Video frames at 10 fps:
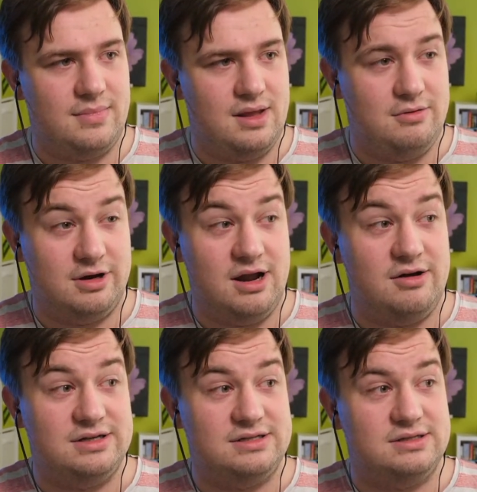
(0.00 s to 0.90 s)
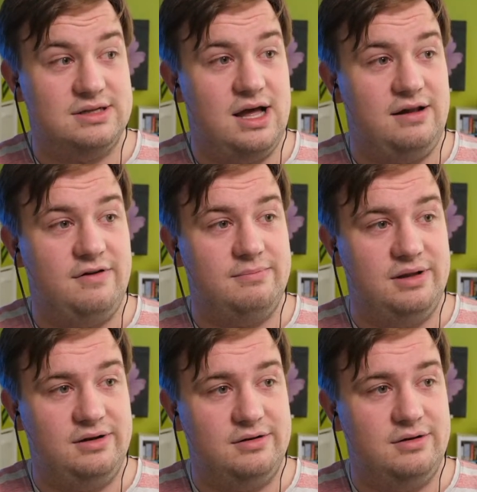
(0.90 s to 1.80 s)
Right now this is an alpha
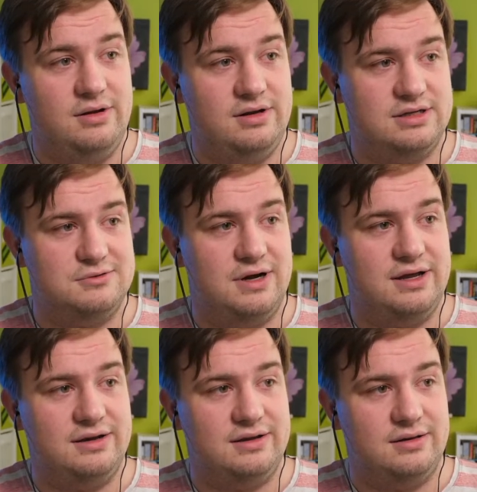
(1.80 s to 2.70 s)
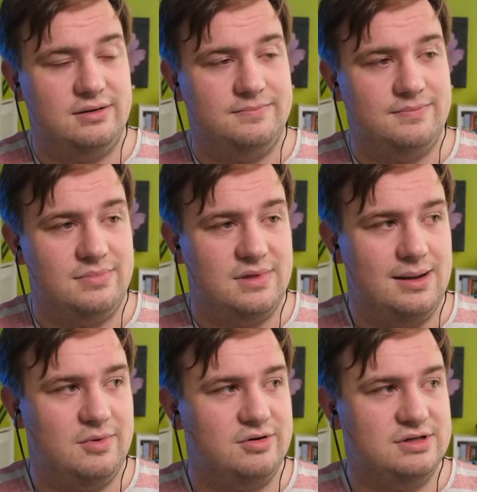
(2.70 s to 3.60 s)
build, that's why the
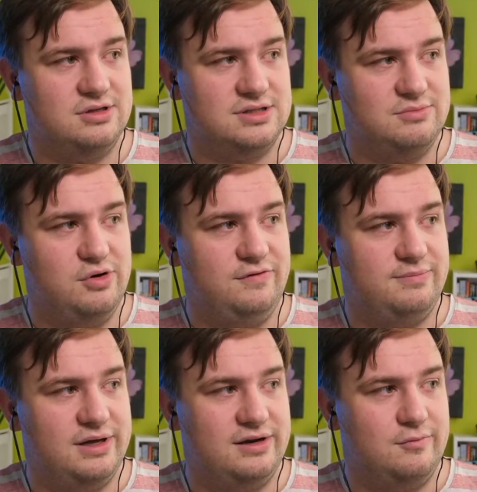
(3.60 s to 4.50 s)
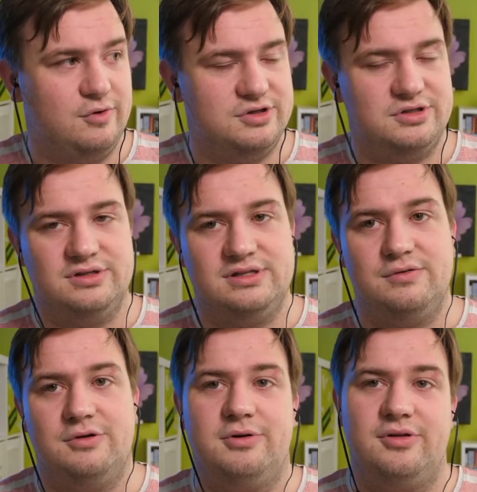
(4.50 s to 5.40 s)
timecode is not smooth, but in version
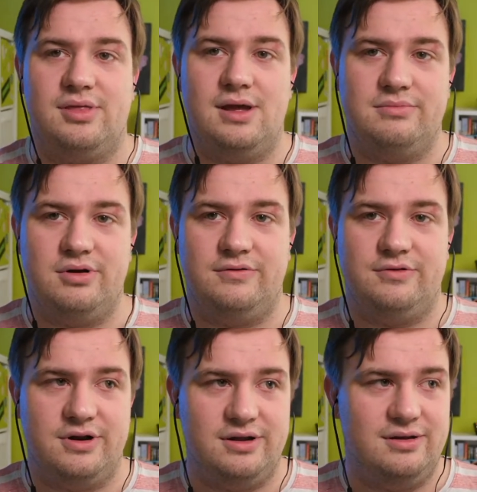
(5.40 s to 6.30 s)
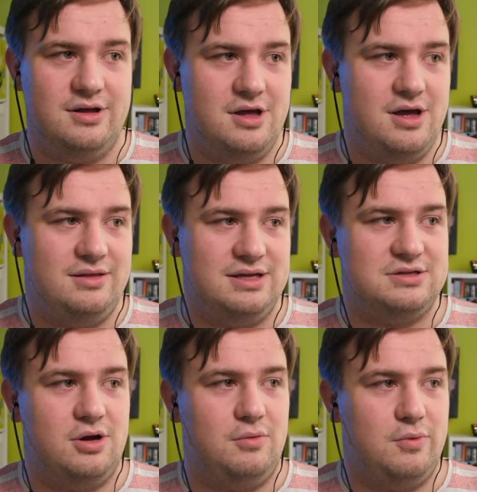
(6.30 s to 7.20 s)
0.9.3 that's
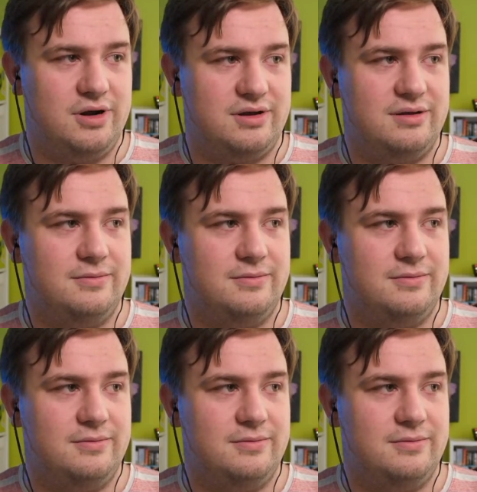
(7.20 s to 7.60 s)
all working.